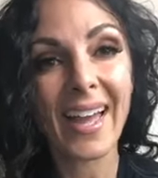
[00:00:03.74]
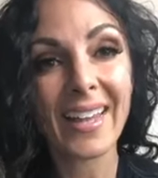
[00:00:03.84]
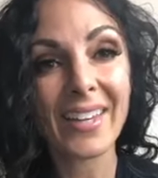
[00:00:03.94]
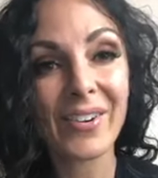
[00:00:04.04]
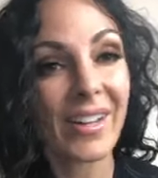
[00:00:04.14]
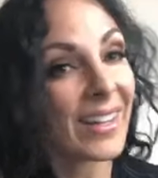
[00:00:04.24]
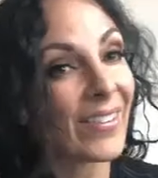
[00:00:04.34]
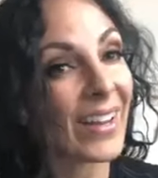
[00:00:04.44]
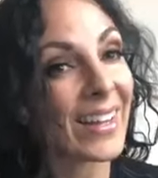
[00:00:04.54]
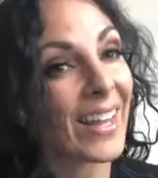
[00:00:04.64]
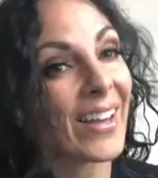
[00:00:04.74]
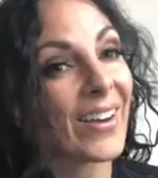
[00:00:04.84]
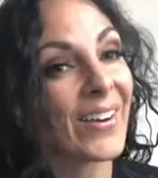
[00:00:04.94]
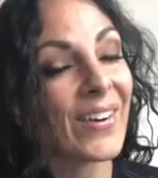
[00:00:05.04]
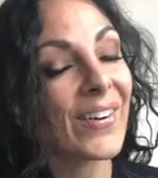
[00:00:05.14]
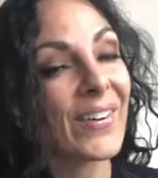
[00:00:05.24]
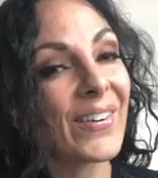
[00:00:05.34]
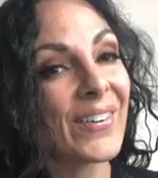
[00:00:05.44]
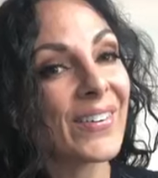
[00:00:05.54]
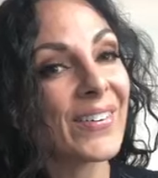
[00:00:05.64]
Hello, hello,
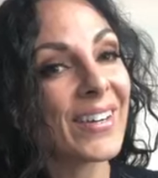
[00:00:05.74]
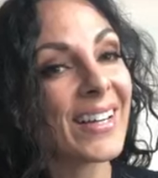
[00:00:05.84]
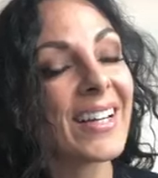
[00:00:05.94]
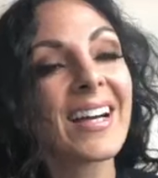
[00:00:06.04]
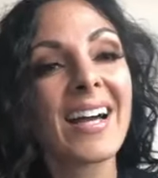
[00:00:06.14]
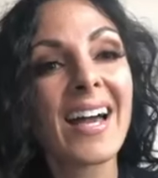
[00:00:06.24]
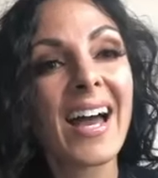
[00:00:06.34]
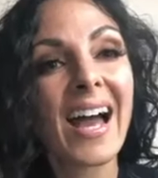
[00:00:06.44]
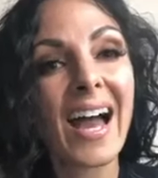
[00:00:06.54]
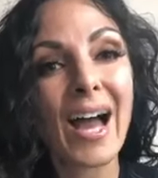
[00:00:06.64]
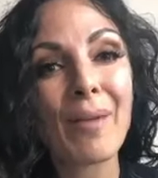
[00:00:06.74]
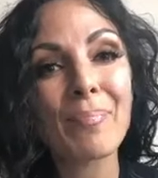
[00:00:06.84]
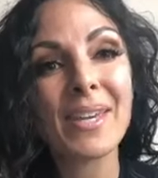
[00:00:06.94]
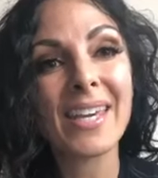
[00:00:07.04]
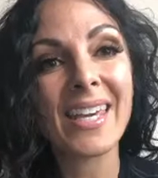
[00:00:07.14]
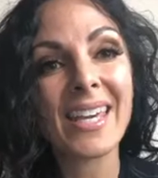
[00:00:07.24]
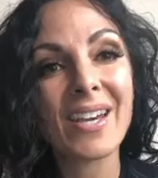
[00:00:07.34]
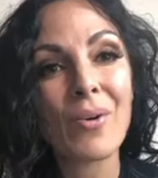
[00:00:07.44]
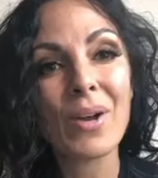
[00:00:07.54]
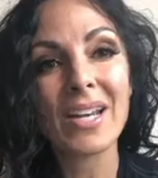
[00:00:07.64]
hello.
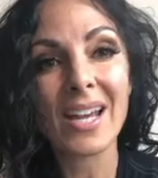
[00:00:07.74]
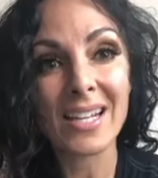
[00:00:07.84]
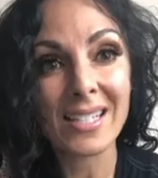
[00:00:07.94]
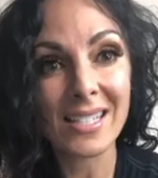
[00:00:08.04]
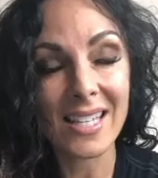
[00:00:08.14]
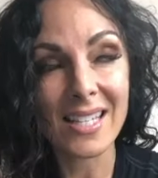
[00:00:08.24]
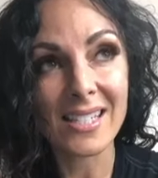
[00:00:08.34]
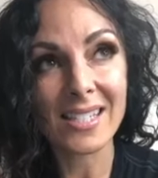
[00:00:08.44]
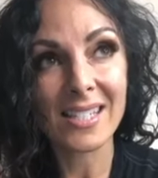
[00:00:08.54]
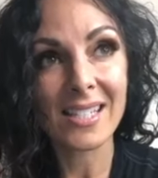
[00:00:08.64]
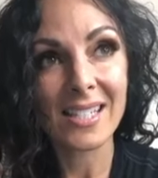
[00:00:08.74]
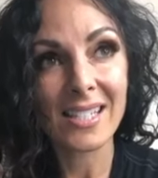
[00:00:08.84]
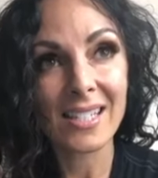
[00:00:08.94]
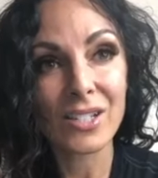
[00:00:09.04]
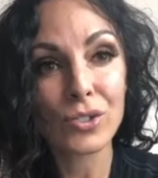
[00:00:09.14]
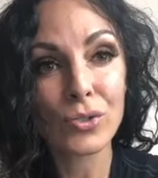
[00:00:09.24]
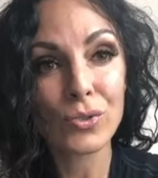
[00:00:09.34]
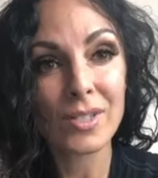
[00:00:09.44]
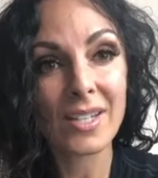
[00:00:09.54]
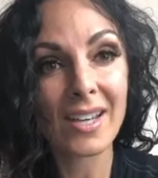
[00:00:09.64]
Happy, what night is this?
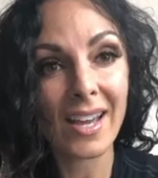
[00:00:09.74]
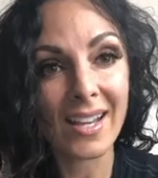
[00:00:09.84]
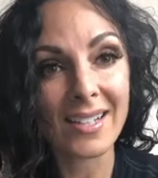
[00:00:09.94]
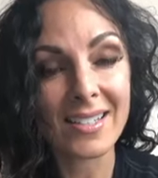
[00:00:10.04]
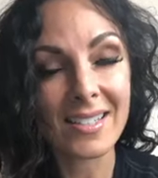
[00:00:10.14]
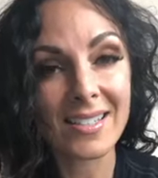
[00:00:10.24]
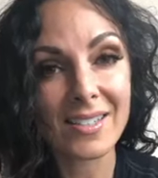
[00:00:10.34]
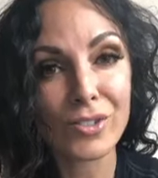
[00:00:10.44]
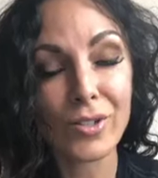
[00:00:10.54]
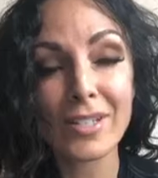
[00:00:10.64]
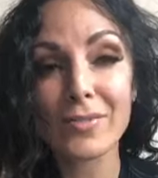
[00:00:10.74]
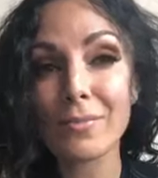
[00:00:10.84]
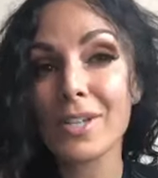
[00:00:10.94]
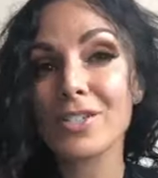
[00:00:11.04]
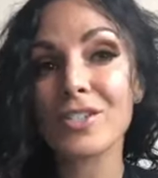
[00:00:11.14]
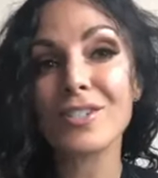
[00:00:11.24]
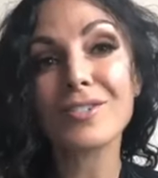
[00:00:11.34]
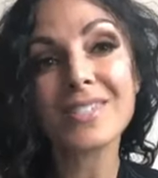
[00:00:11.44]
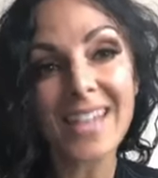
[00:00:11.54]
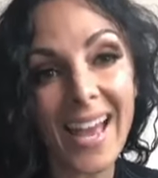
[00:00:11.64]
Tuesday night. It's Transformation
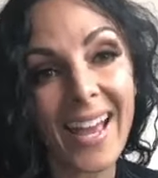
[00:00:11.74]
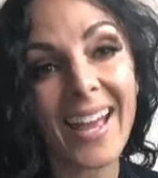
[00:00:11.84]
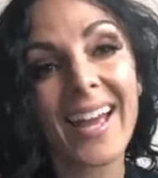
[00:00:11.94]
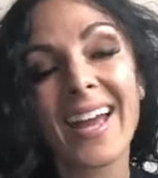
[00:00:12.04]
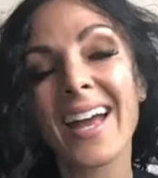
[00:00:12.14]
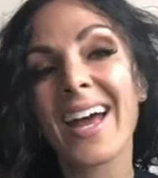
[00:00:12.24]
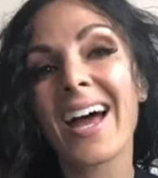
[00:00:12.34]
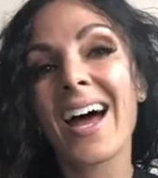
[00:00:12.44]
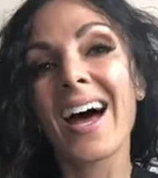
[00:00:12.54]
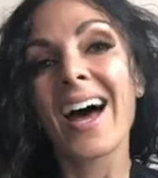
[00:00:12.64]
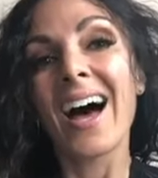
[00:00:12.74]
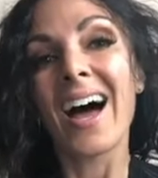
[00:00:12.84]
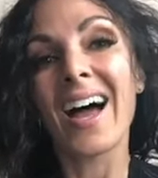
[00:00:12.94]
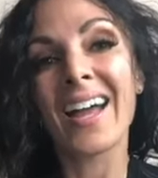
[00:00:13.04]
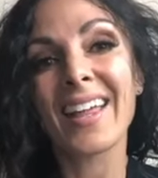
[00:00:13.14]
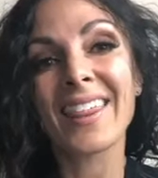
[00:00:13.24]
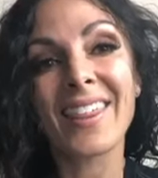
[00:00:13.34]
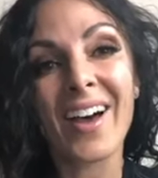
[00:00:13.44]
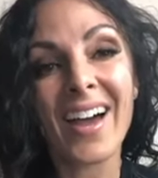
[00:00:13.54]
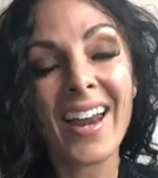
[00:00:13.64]
Tuesday. I
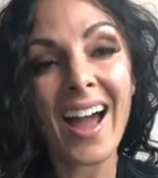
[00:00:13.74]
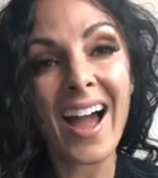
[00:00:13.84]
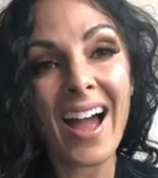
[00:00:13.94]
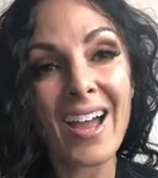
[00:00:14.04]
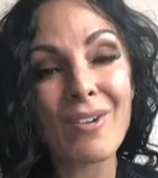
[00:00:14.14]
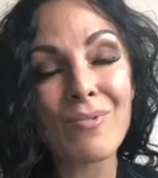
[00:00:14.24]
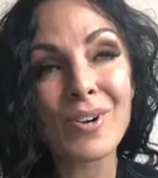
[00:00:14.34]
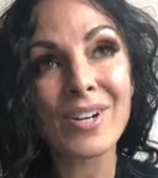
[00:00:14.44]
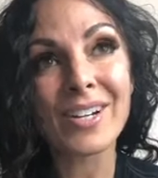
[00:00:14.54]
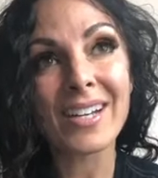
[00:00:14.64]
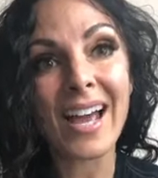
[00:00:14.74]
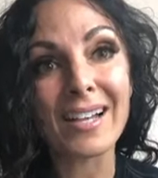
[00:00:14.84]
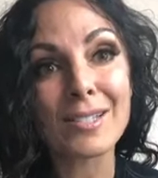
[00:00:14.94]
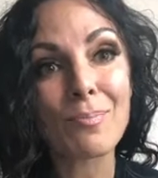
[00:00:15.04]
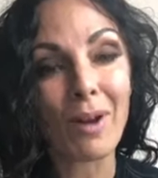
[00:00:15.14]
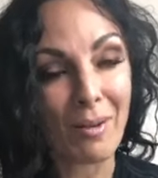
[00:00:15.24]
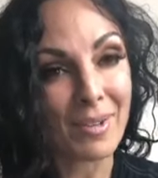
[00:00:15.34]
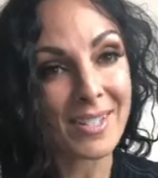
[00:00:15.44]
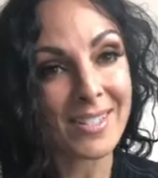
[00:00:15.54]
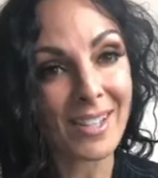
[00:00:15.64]
thought I would, as
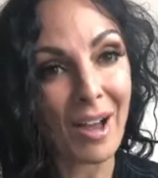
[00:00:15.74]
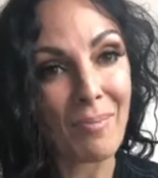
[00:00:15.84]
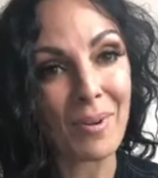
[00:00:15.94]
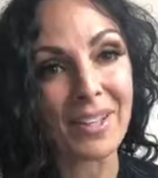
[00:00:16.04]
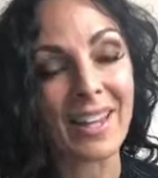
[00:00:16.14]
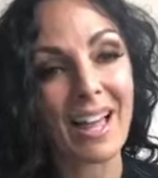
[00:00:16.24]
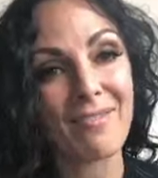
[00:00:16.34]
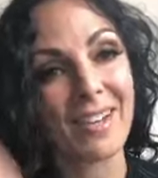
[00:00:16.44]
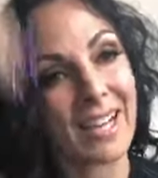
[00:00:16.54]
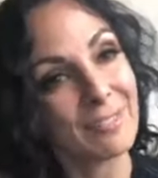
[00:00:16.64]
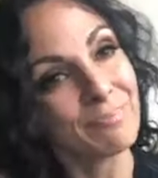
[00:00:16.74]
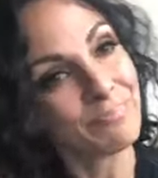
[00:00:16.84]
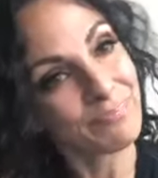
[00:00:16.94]
promised, hop on live again.